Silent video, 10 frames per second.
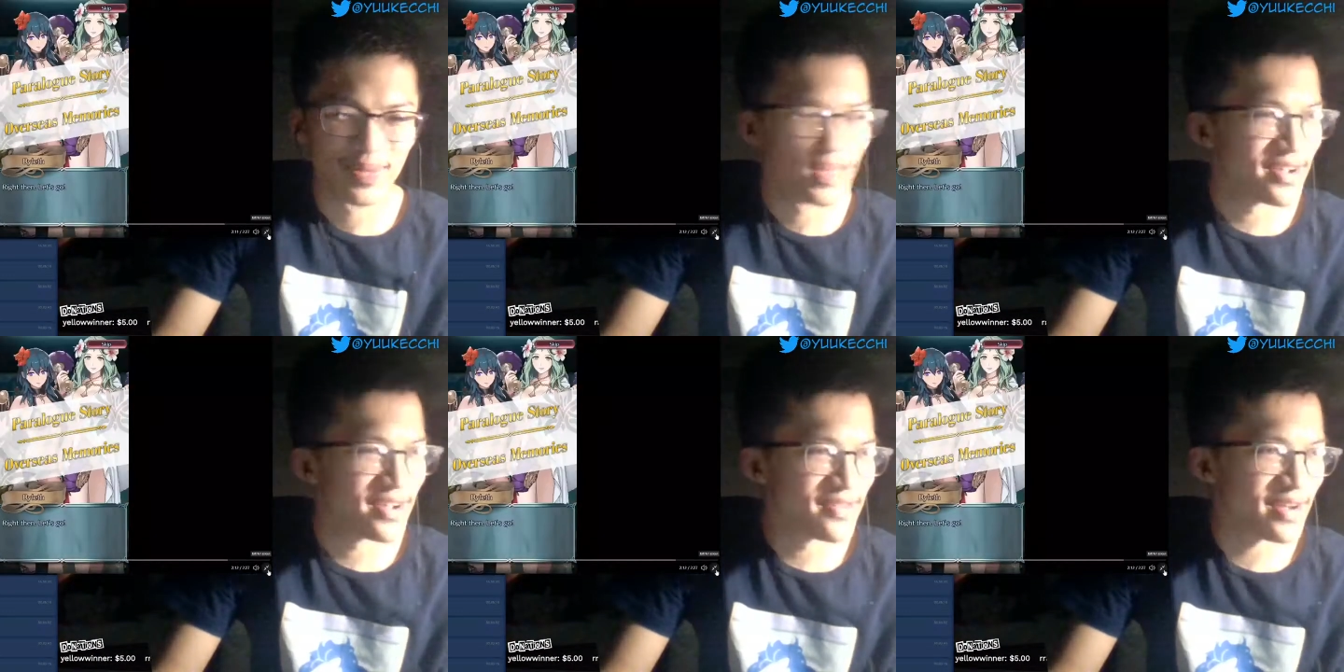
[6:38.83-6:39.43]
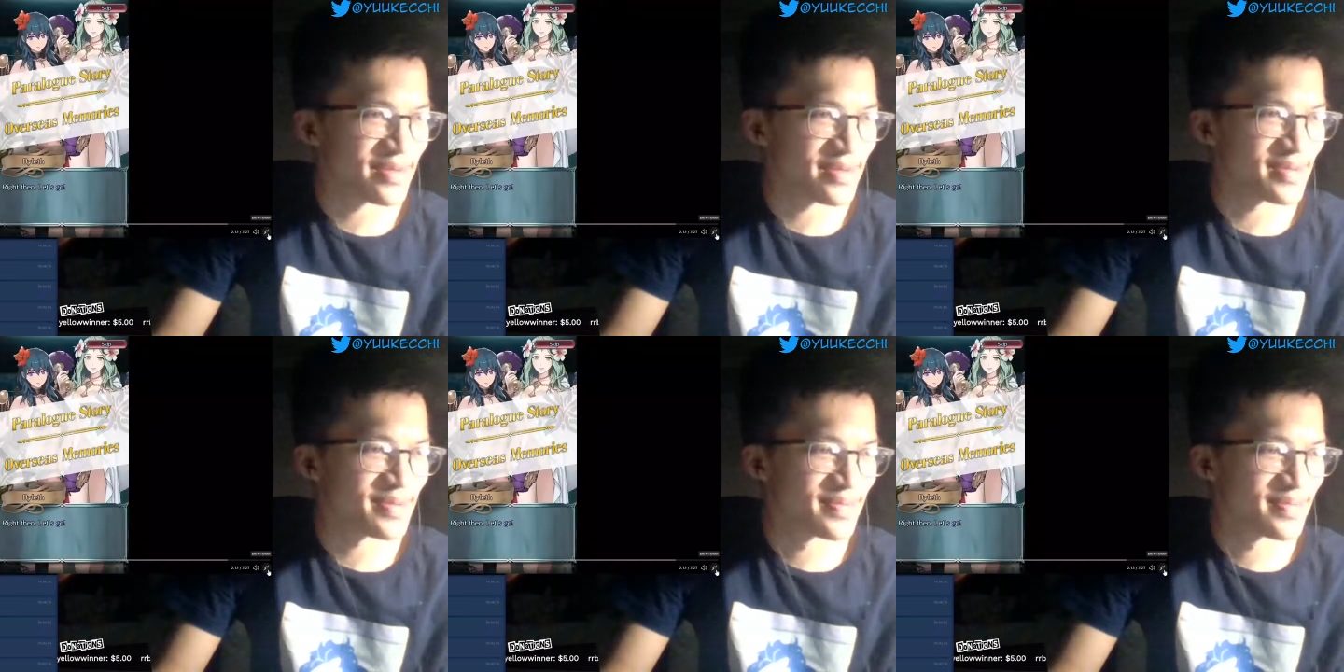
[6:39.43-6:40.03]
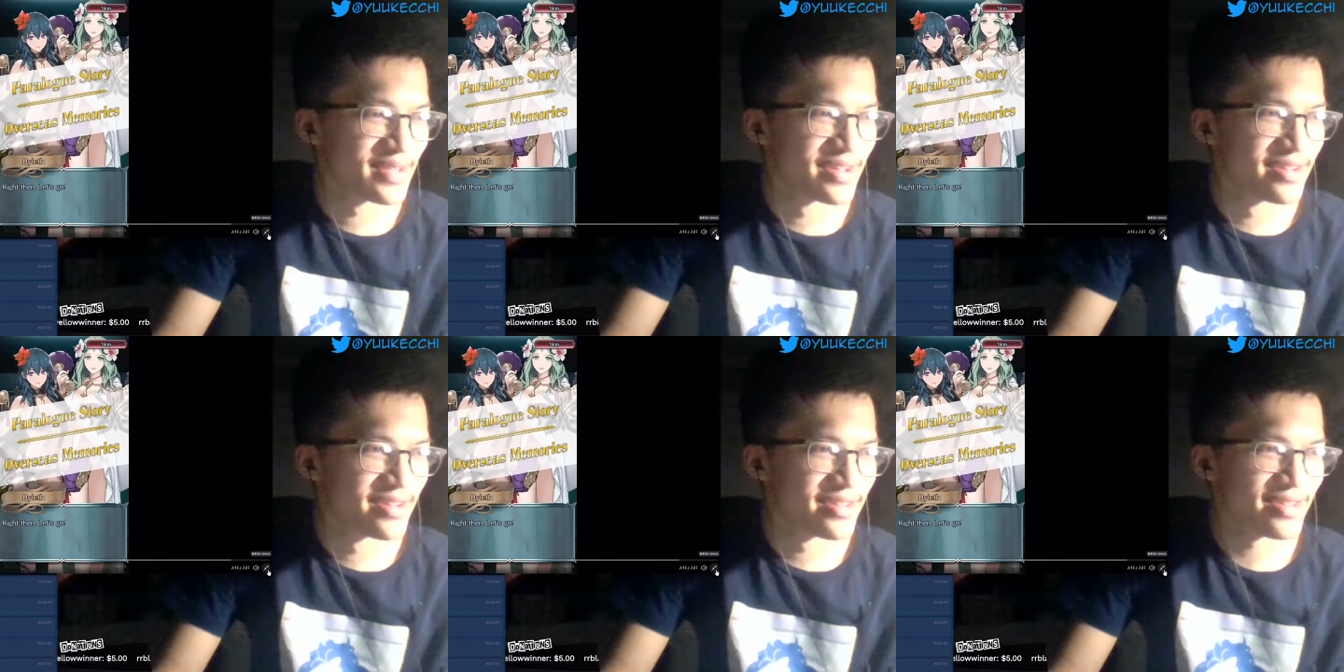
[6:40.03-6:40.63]
Fire Emblem
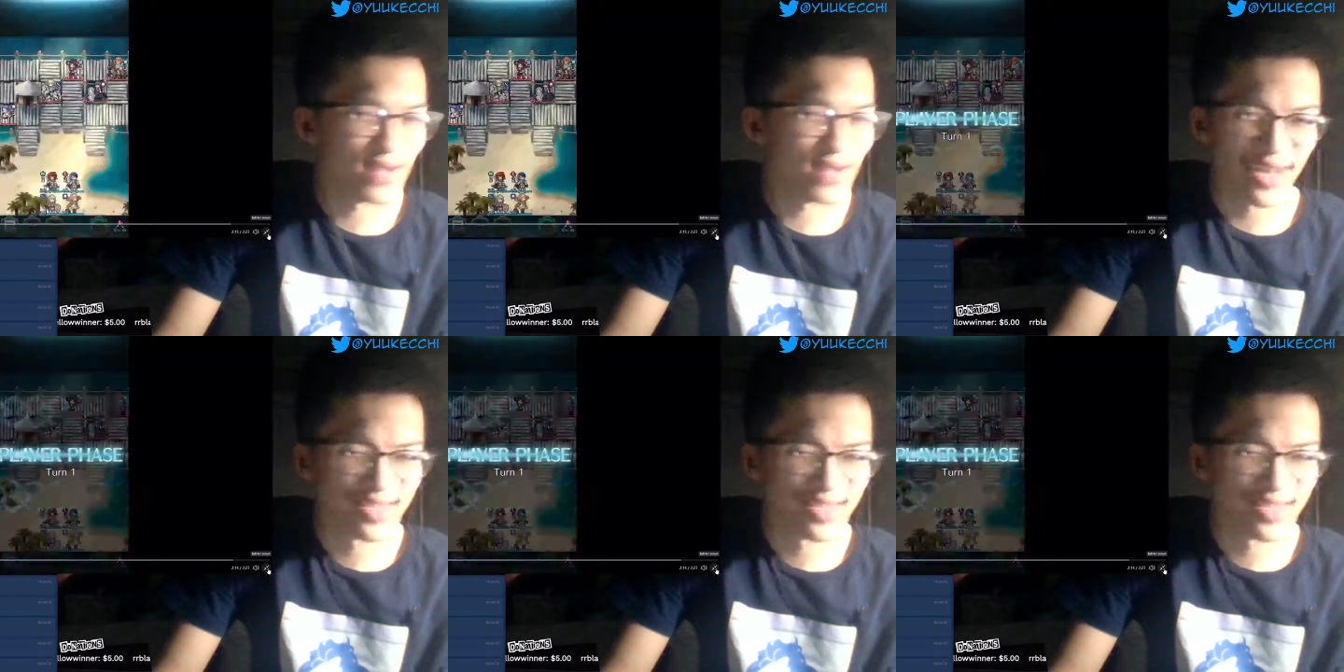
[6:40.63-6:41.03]
Three Houses